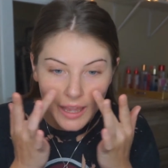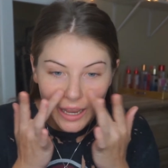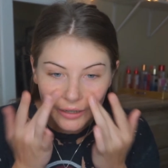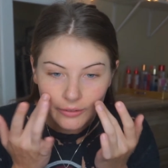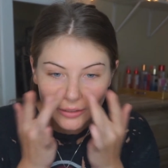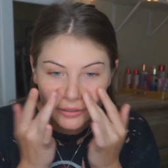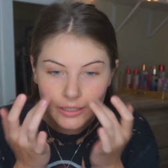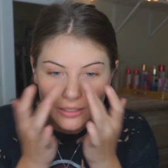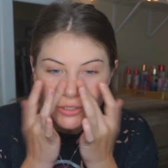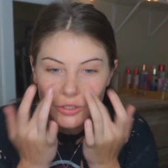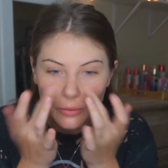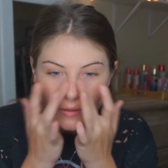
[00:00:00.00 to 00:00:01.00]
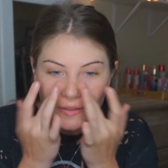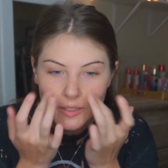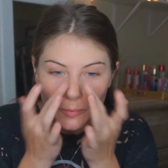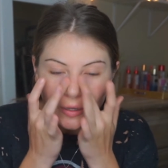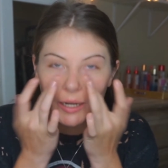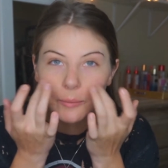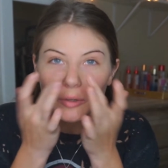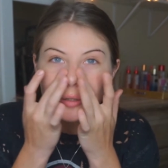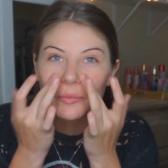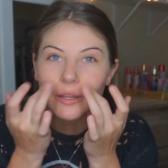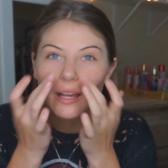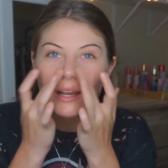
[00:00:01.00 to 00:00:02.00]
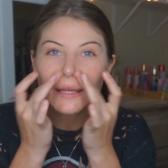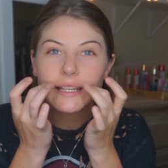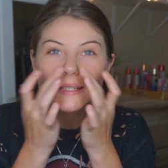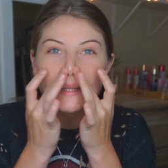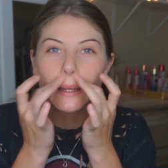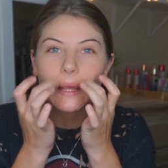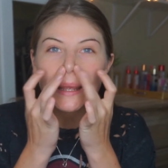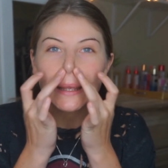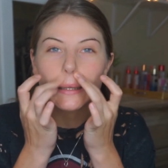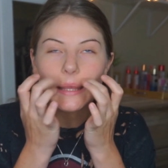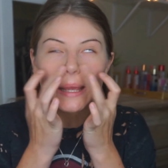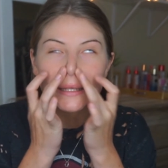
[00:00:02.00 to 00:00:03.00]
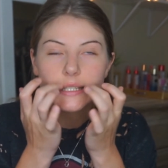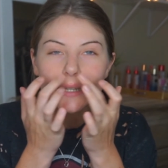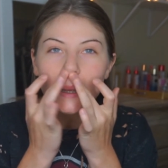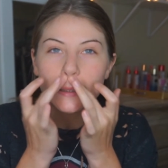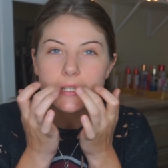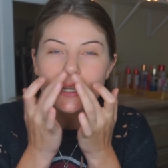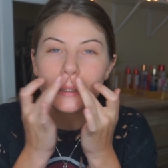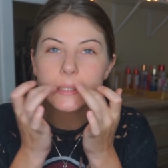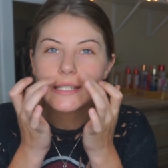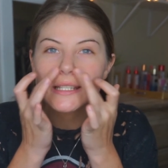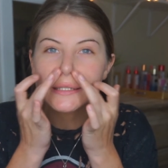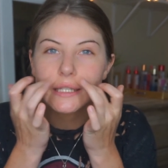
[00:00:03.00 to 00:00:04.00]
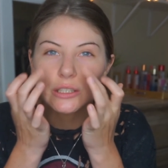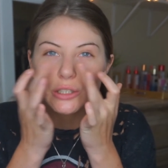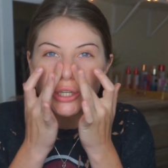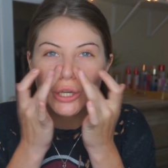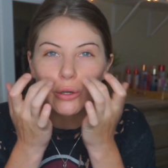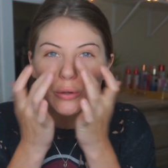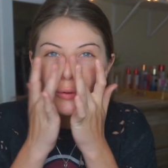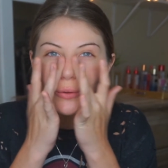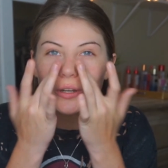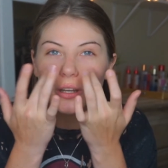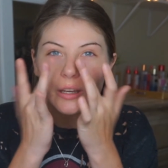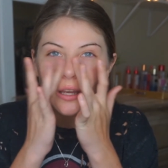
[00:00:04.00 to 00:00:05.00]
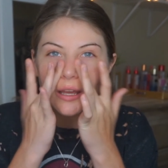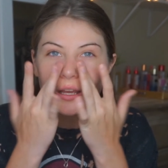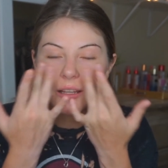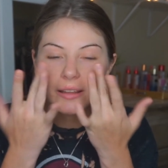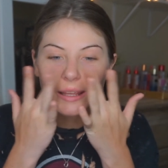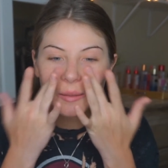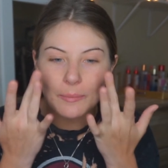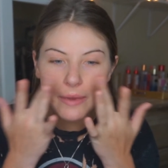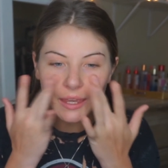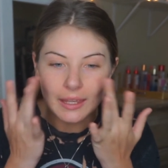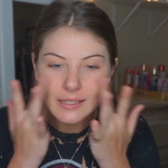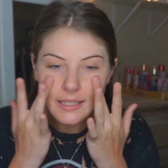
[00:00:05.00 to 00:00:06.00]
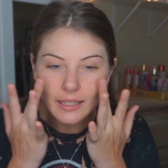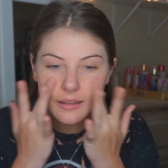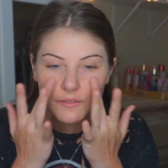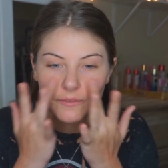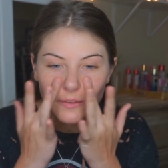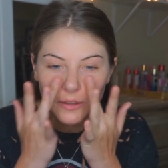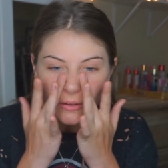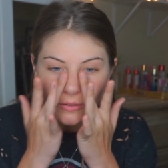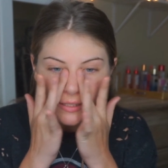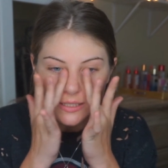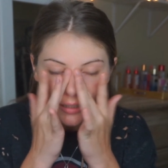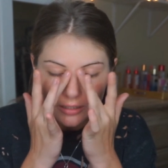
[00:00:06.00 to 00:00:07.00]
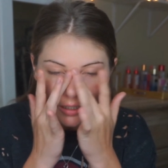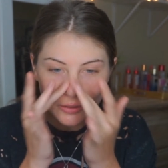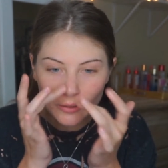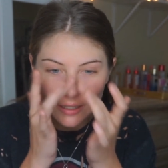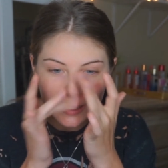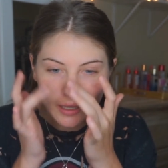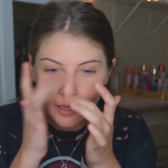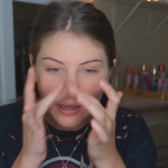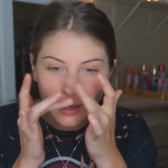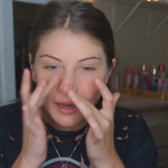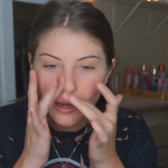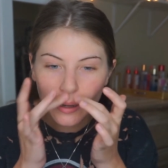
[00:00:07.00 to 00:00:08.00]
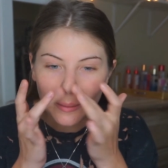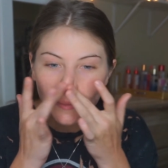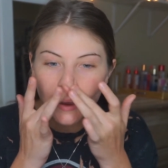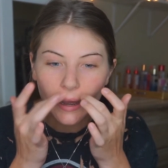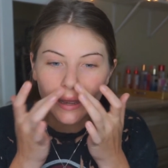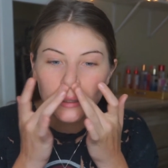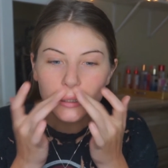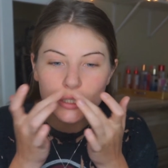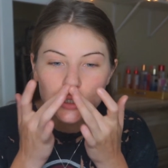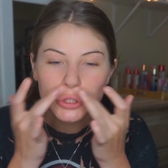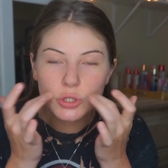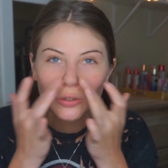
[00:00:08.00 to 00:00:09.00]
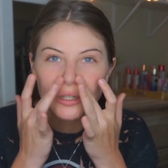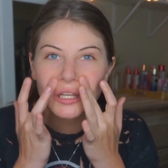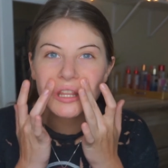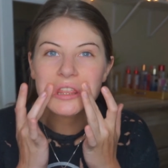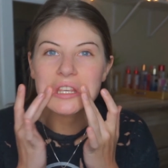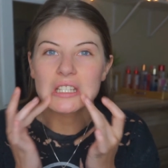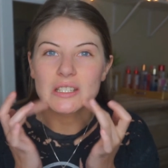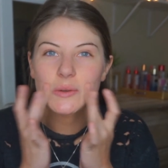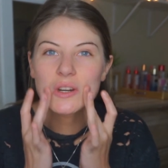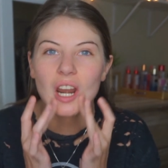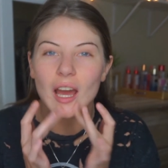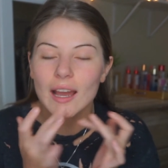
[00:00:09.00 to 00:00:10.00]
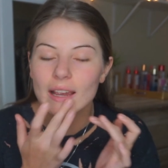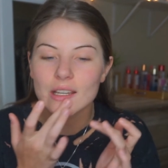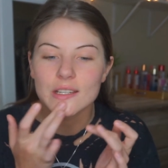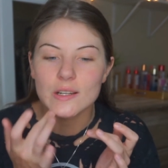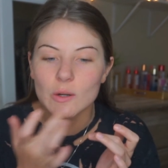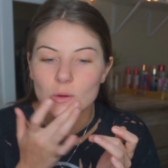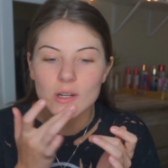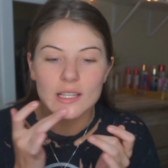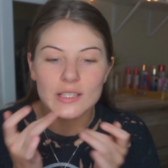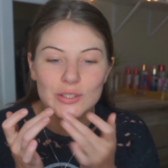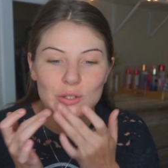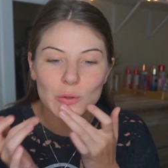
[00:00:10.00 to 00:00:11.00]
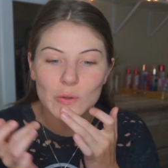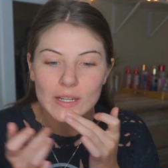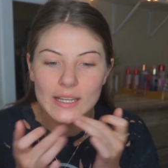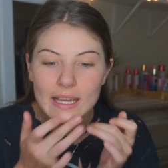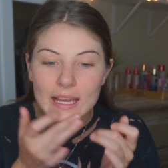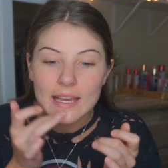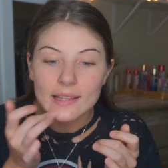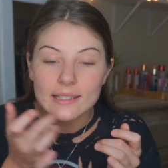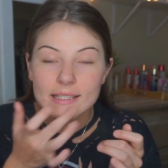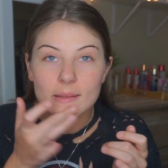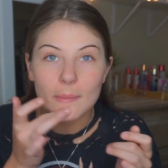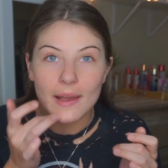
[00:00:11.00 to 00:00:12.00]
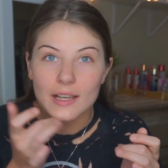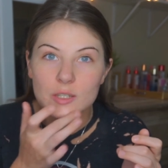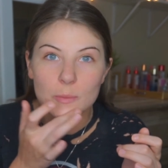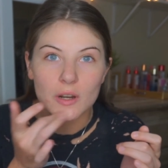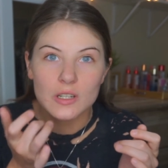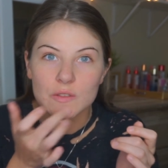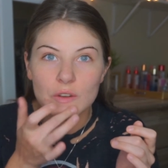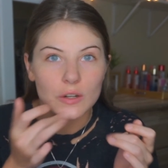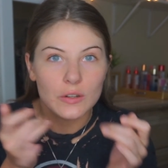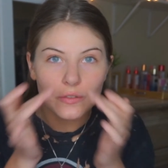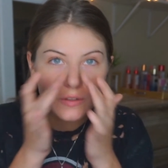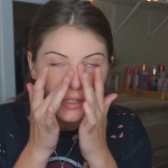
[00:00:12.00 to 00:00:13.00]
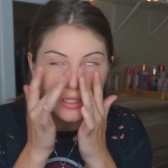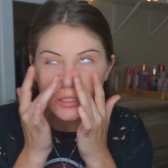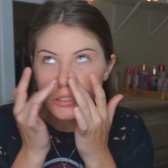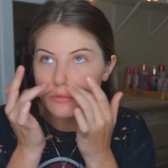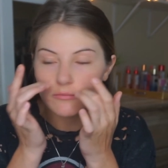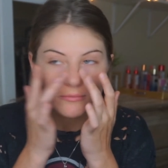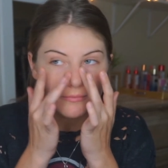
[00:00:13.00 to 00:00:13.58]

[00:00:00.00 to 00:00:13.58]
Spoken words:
I really enjoy this primer because yes, it has like a silicone like base, like it feels silicone-y. I enjoy this one. I don't enjoy the Smashbox Photo Finish.